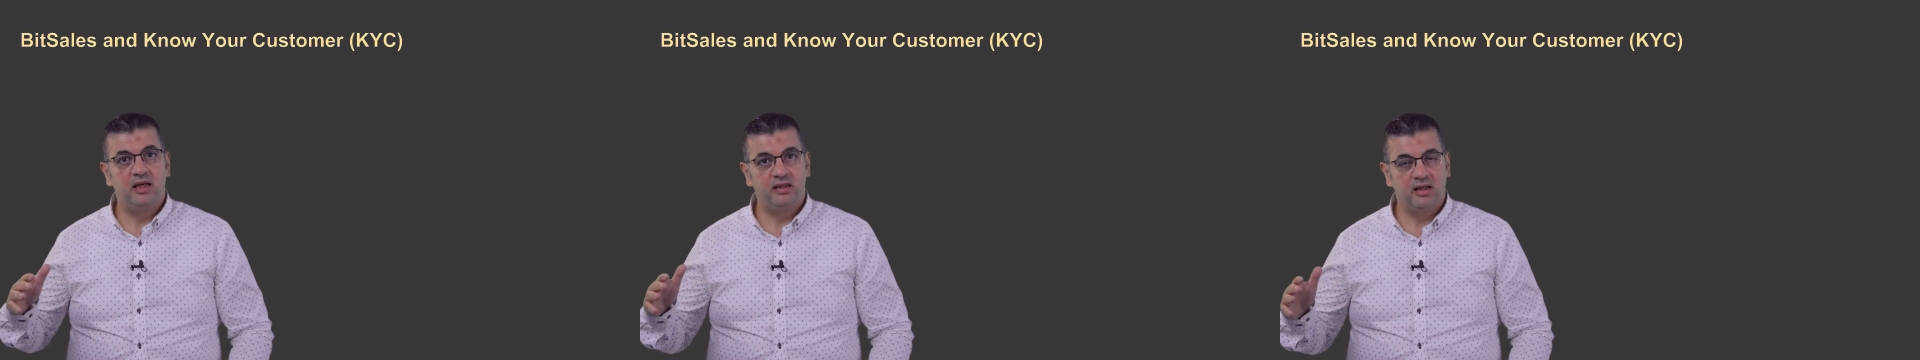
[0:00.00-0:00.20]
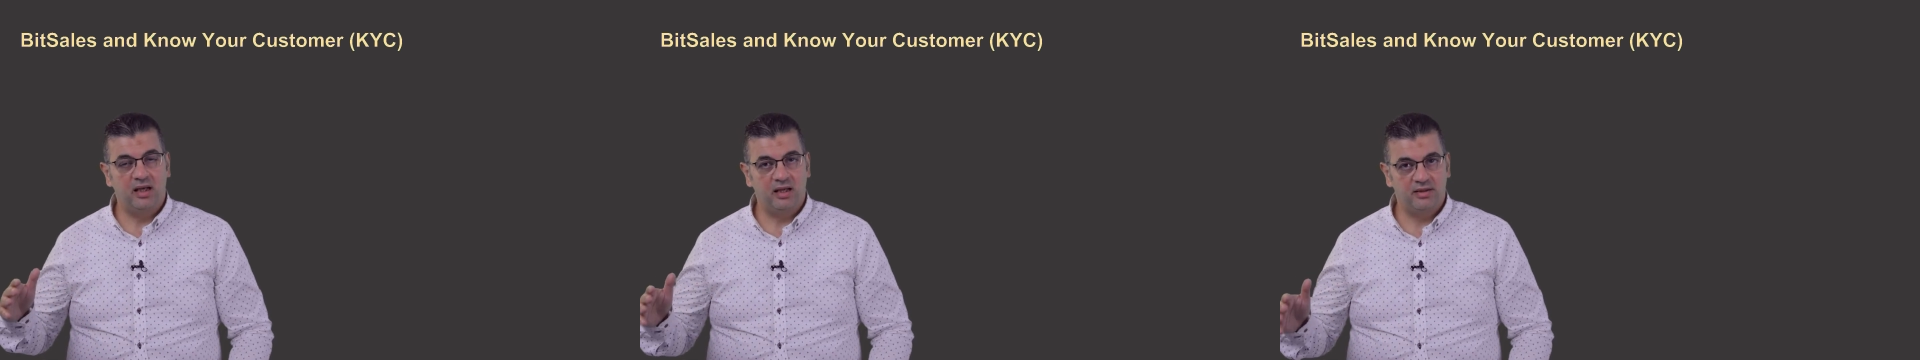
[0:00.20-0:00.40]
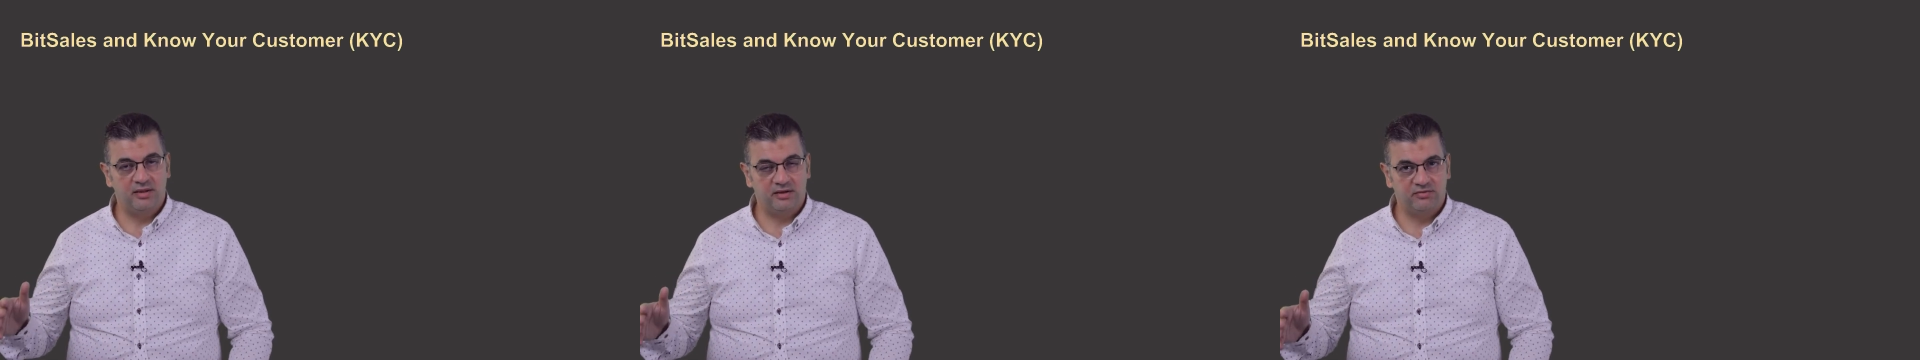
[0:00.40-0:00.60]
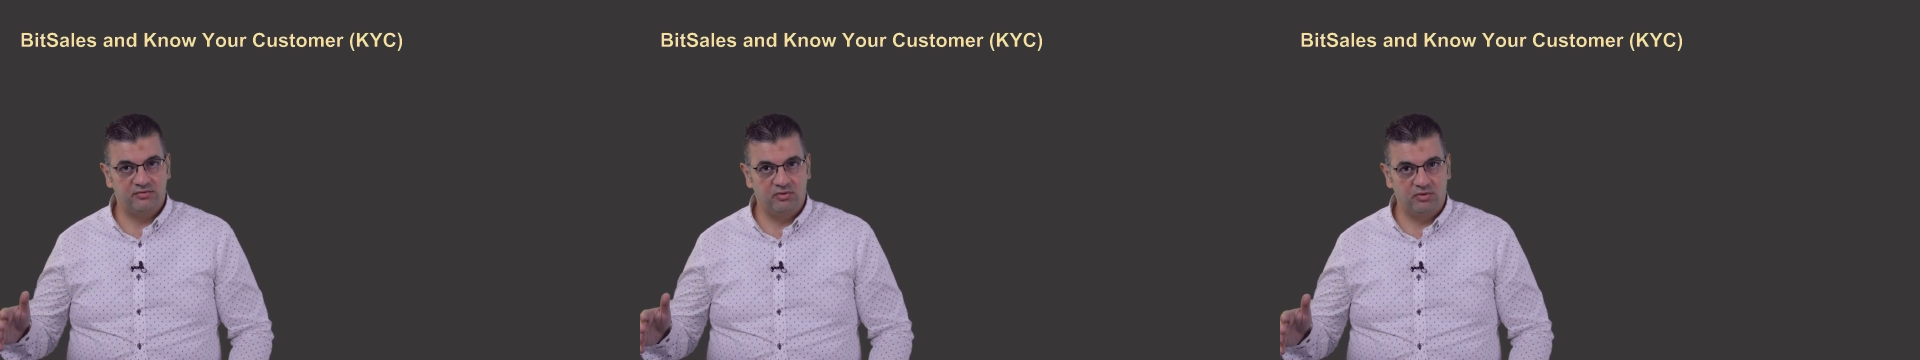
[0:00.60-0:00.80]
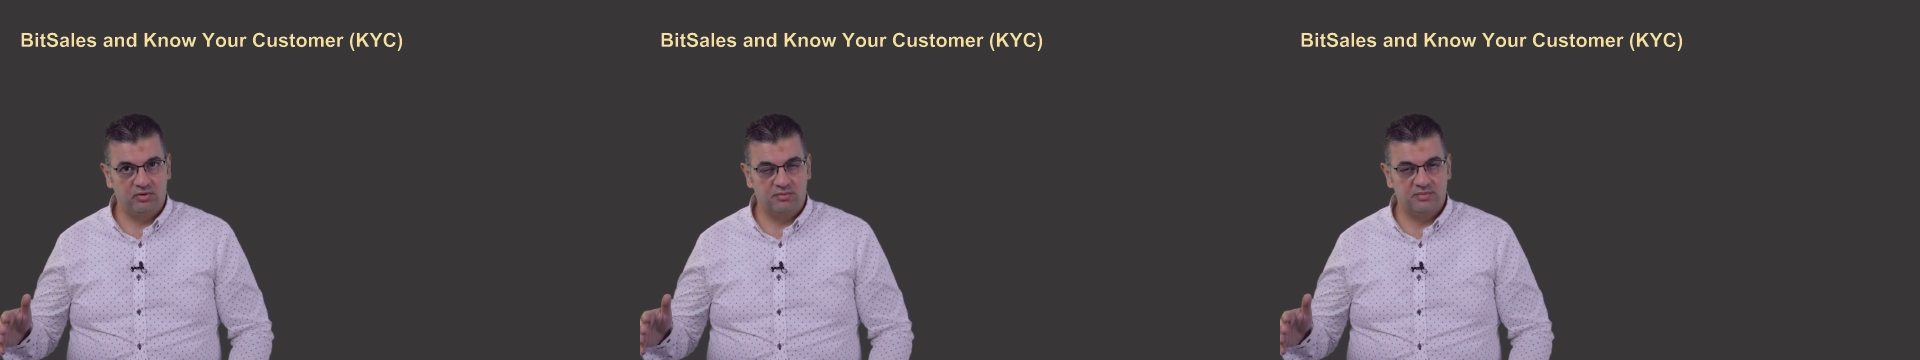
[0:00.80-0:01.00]
in other
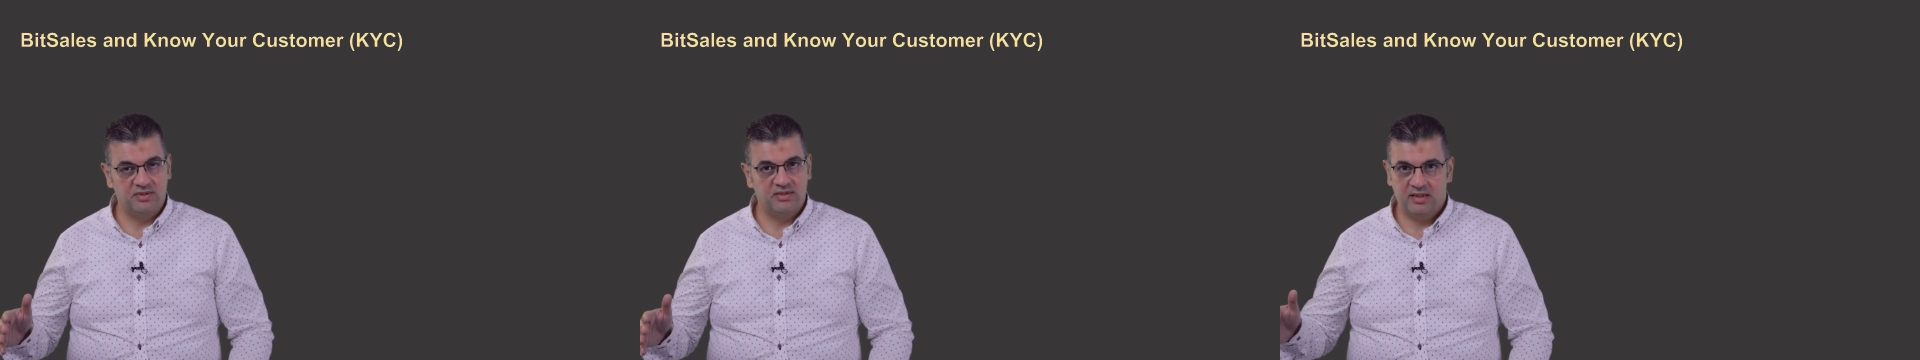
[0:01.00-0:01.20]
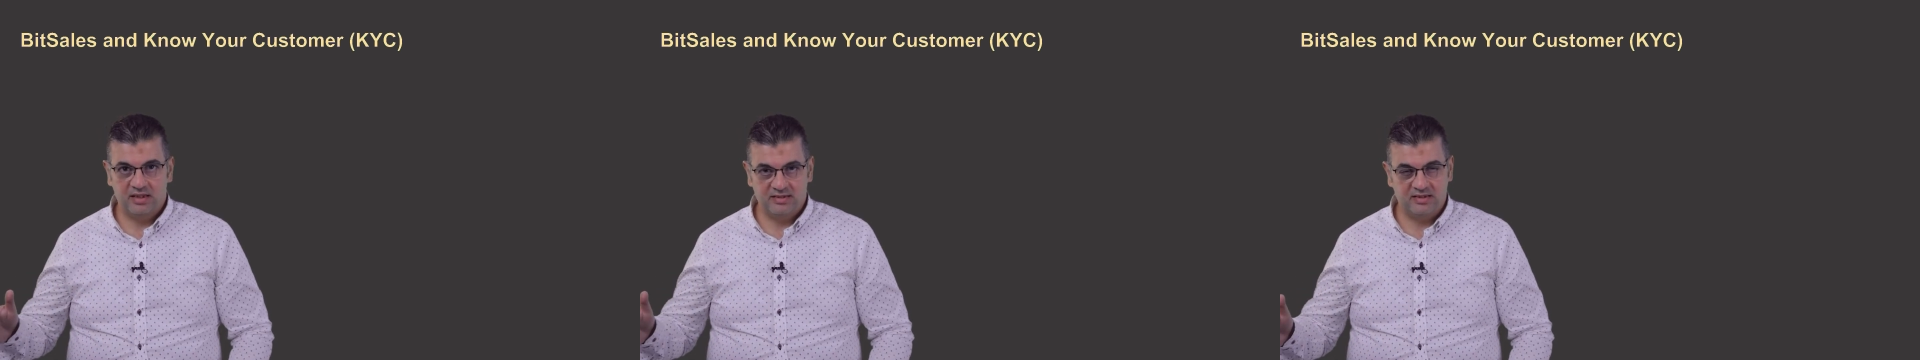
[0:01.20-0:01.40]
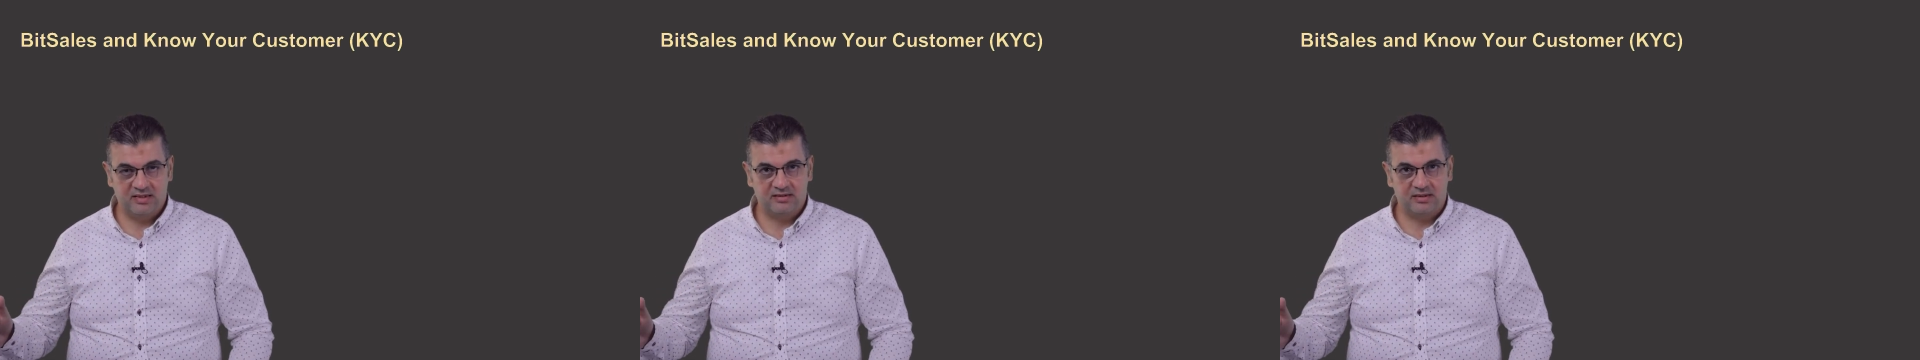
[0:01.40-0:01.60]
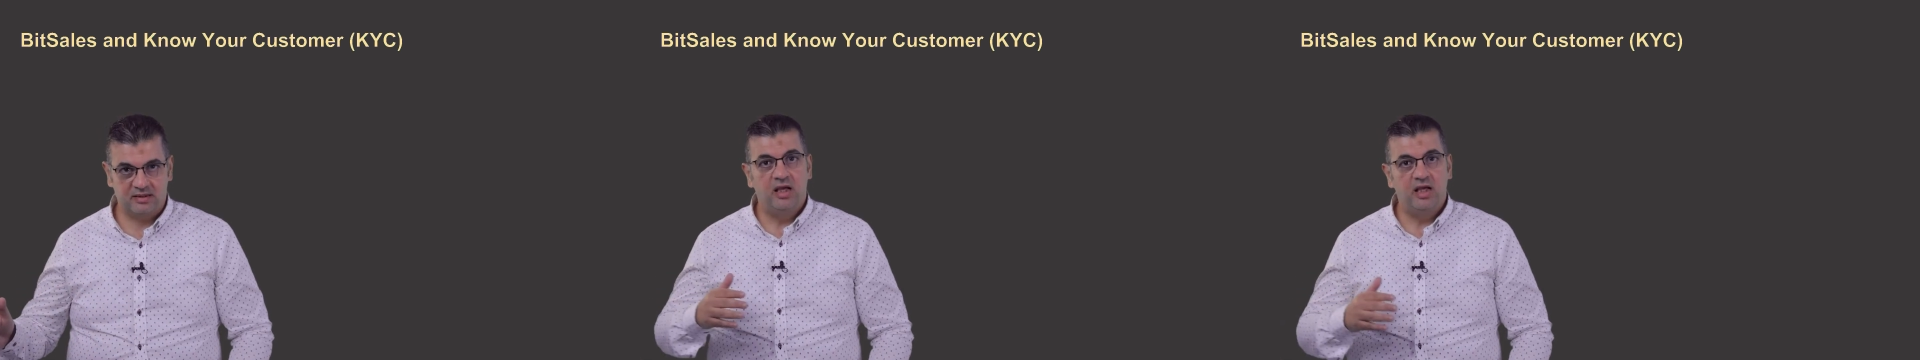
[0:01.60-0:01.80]
forms, etc.